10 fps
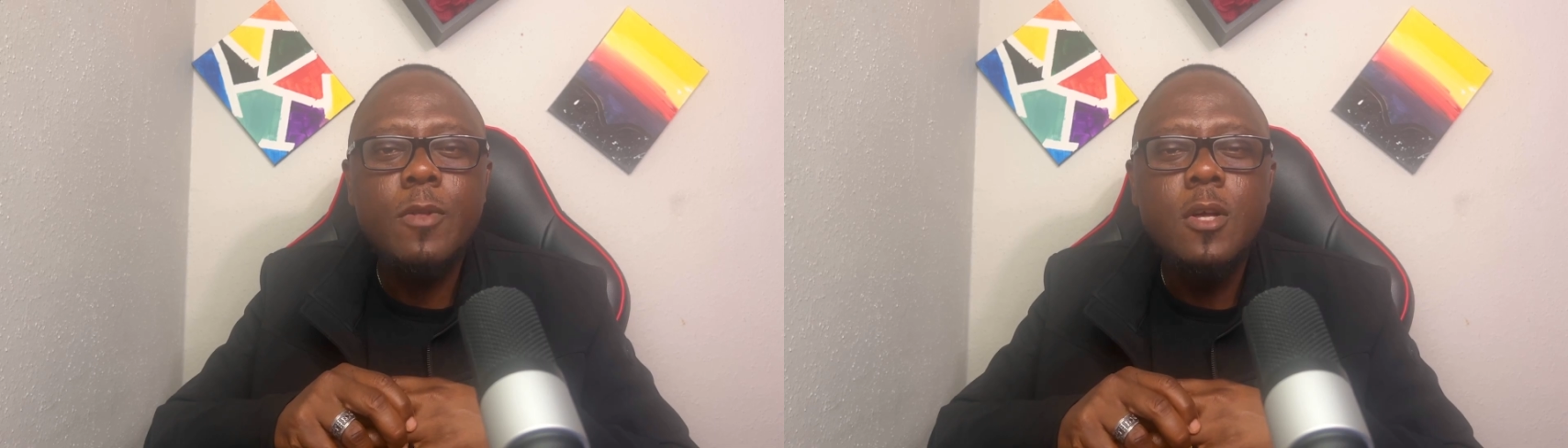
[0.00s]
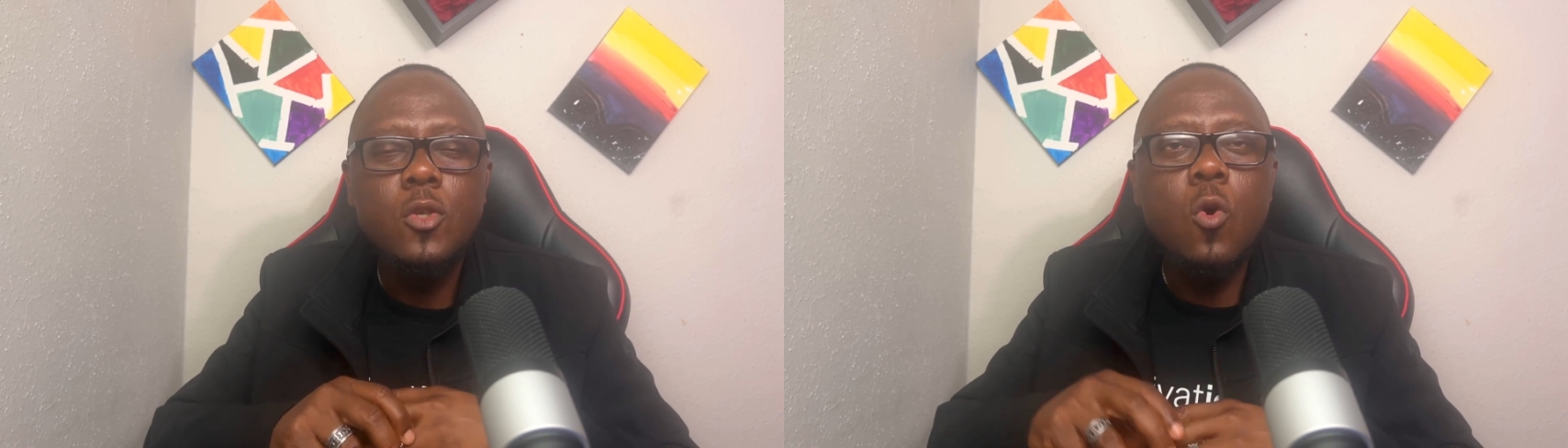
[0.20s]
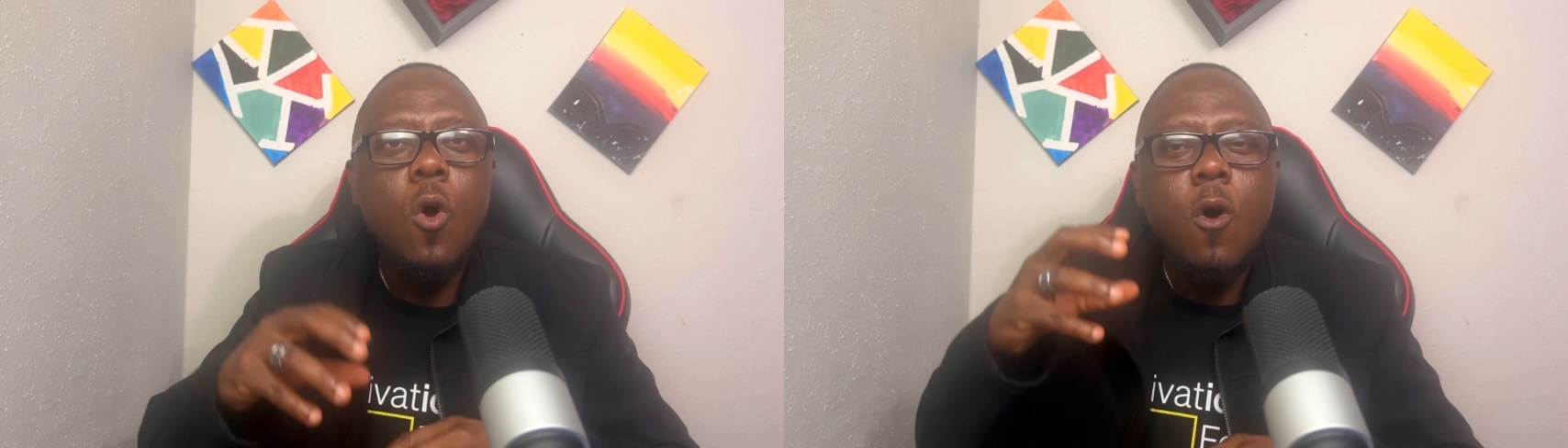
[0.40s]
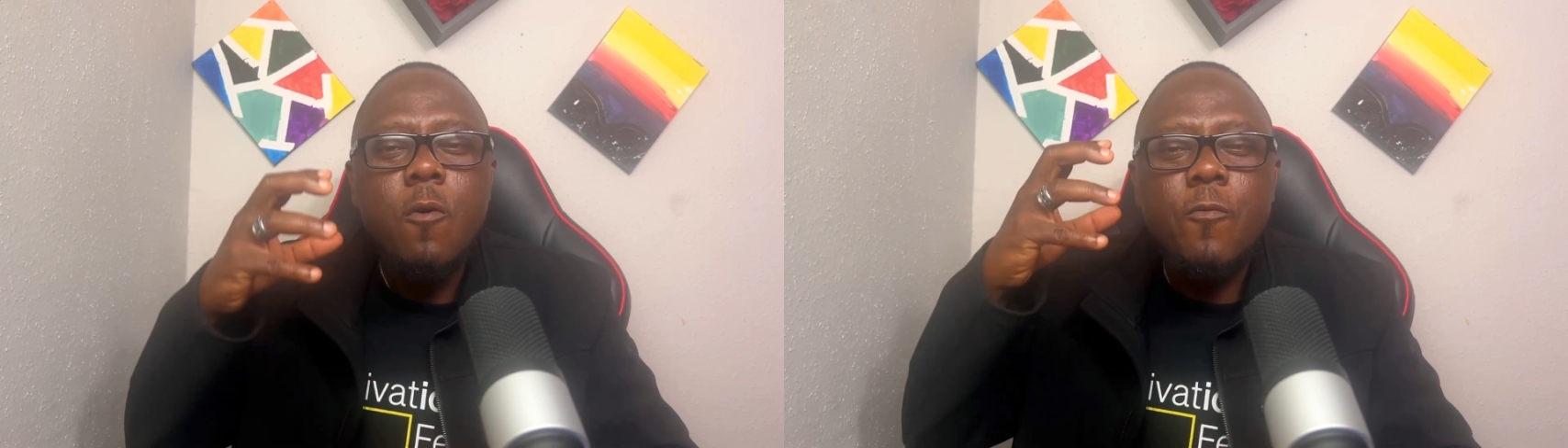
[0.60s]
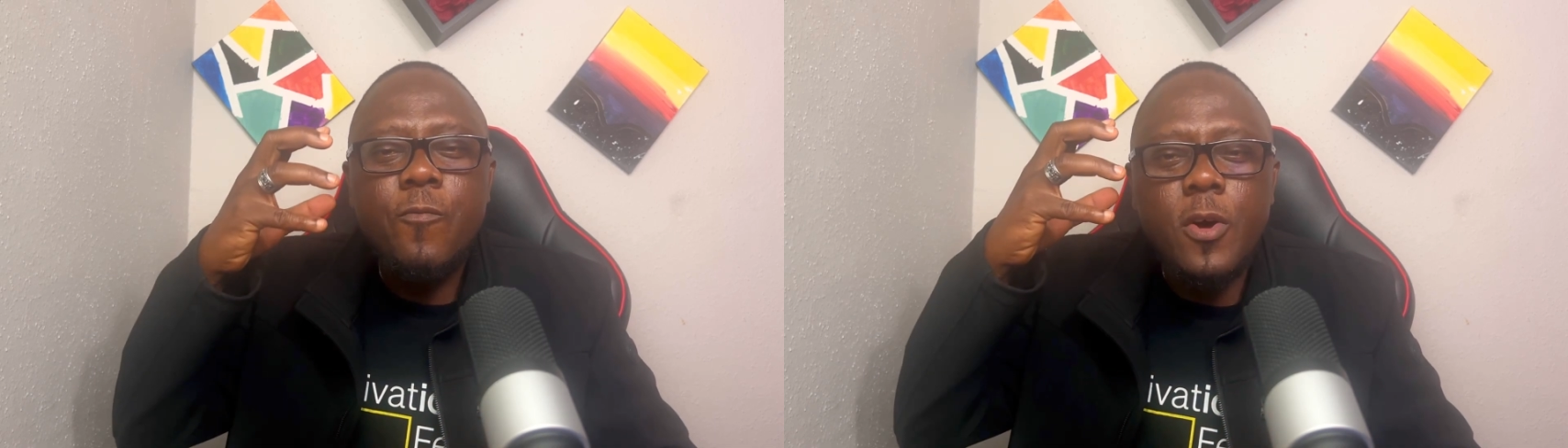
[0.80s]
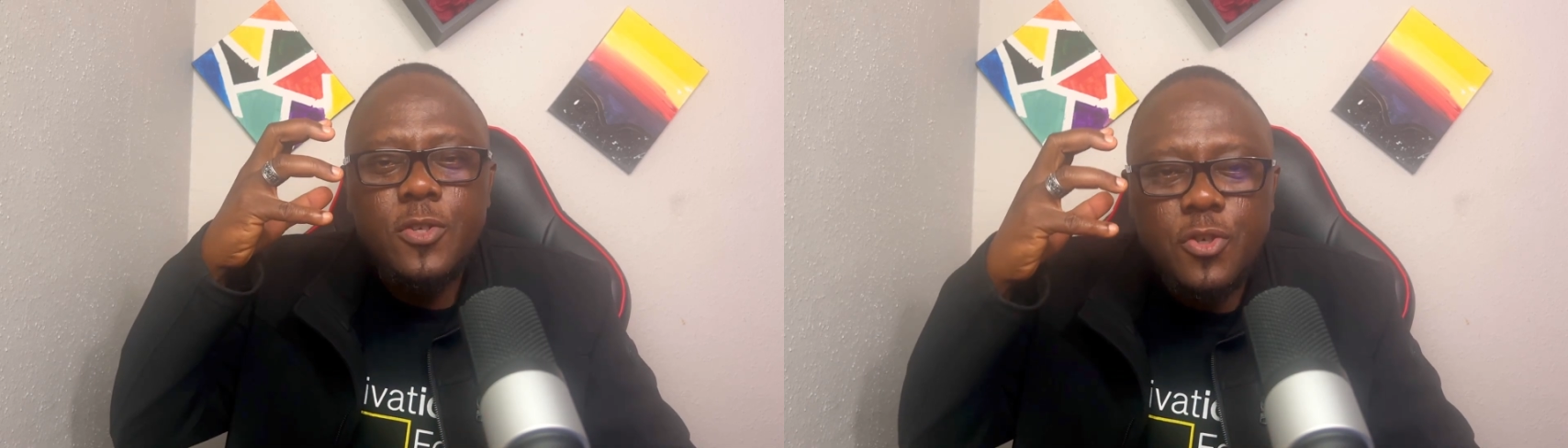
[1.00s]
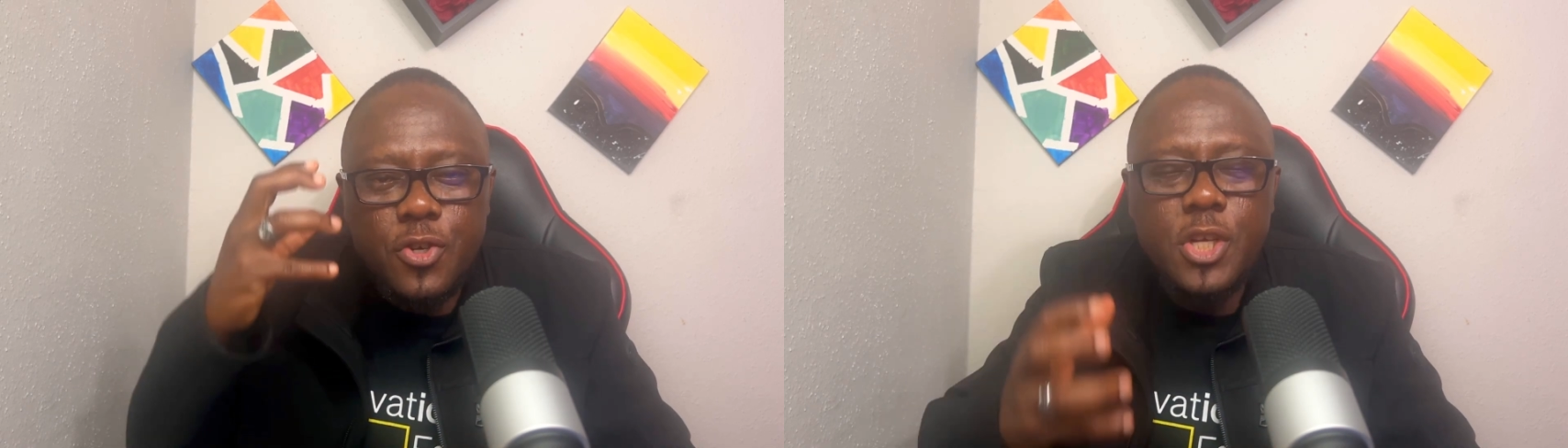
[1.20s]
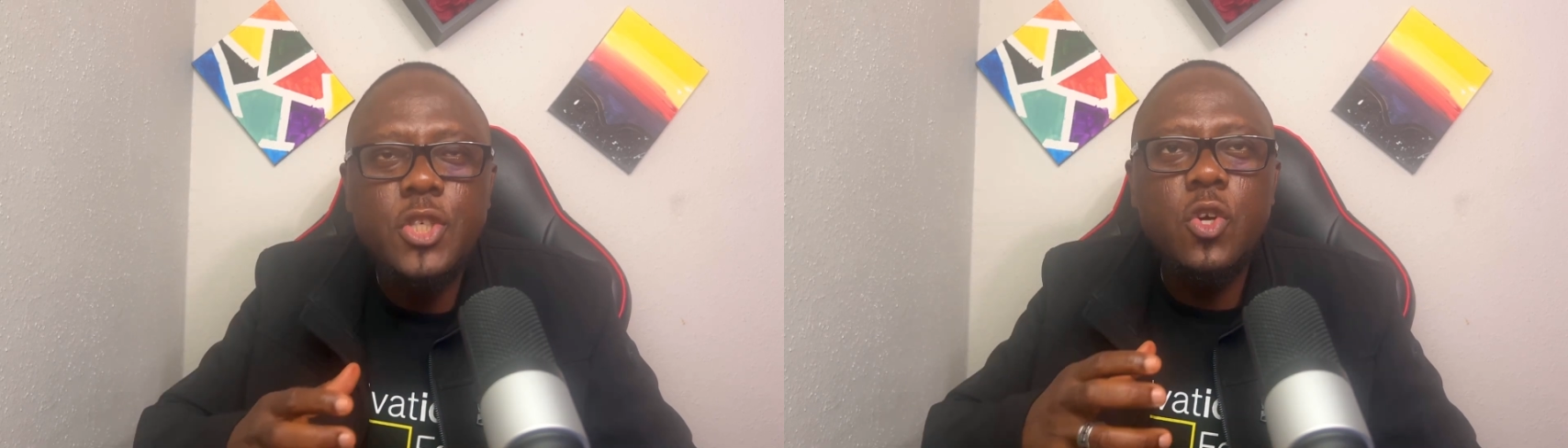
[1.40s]
So
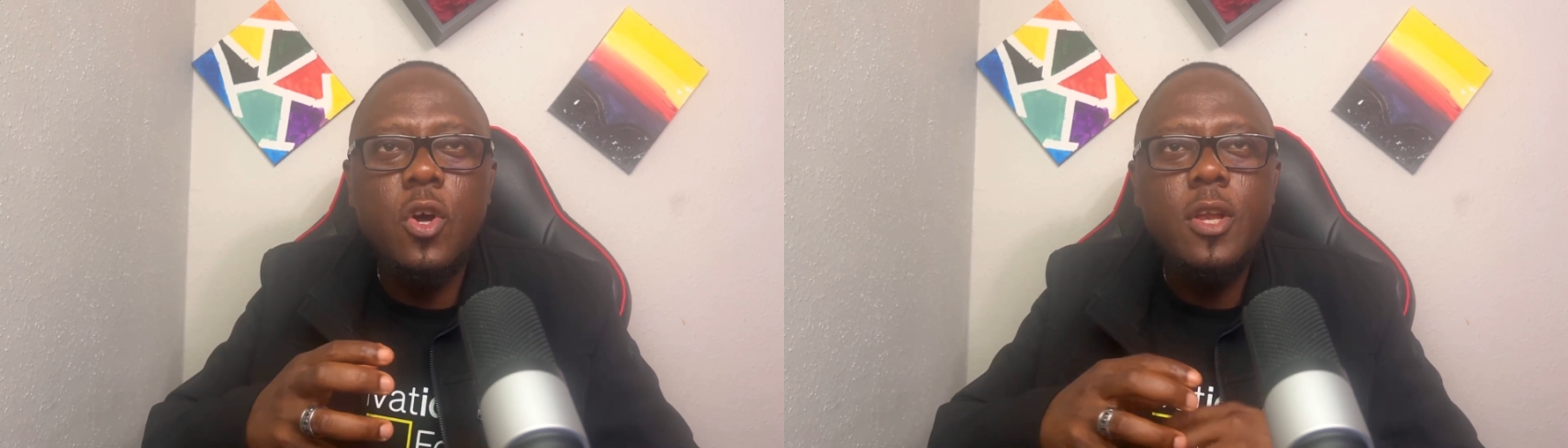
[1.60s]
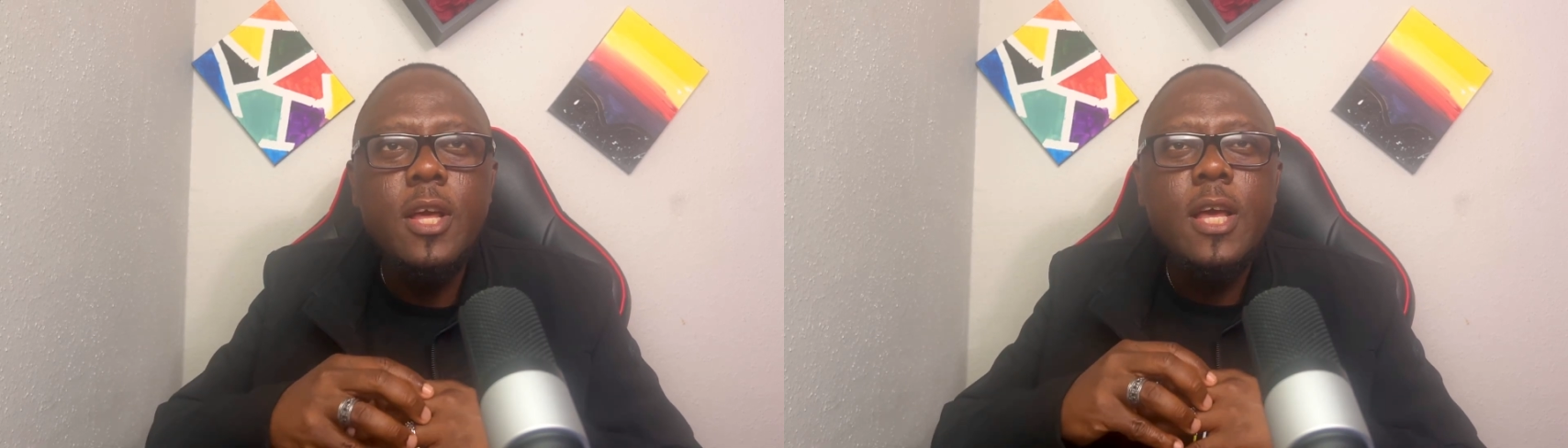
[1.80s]
frustration